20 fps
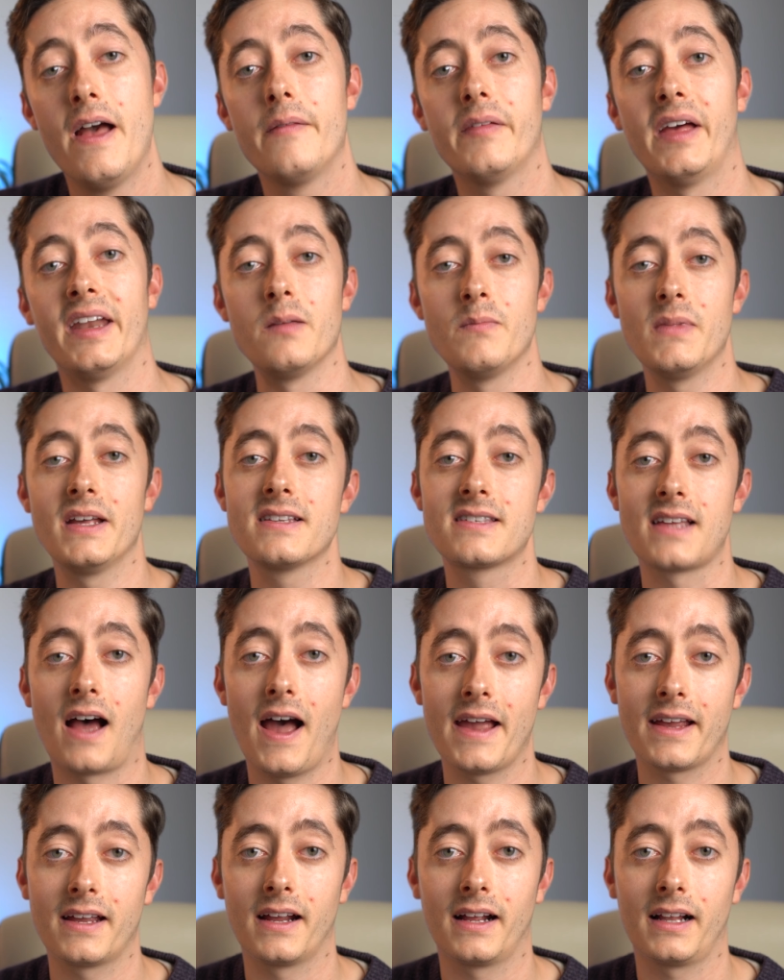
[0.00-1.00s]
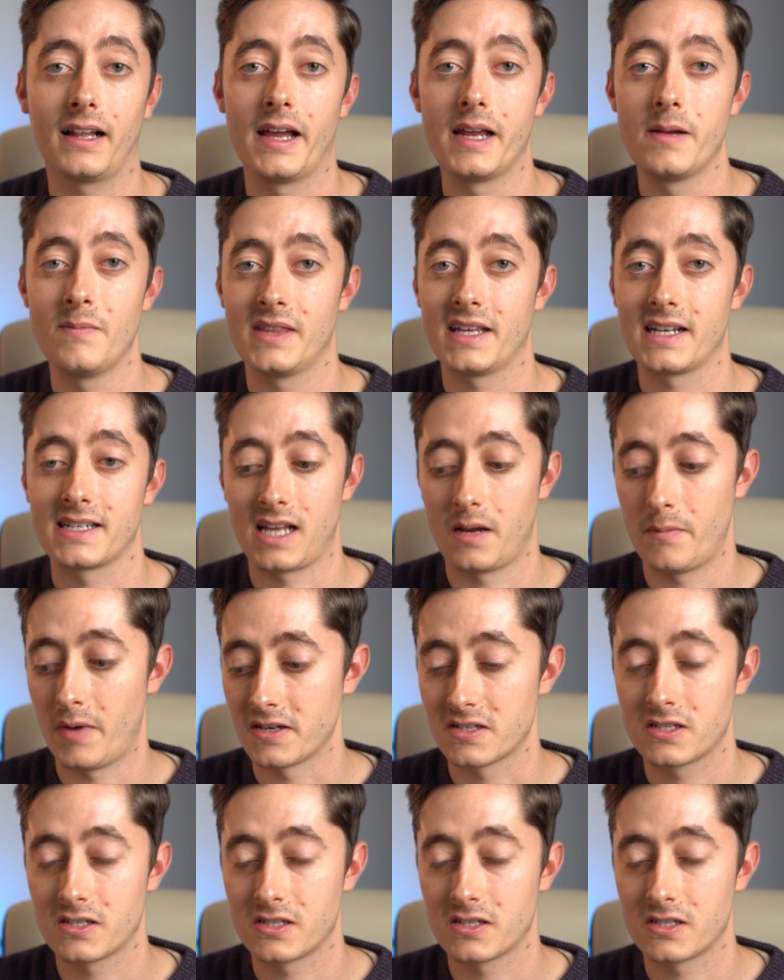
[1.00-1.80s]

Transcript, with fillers: and it means that I can claim things like my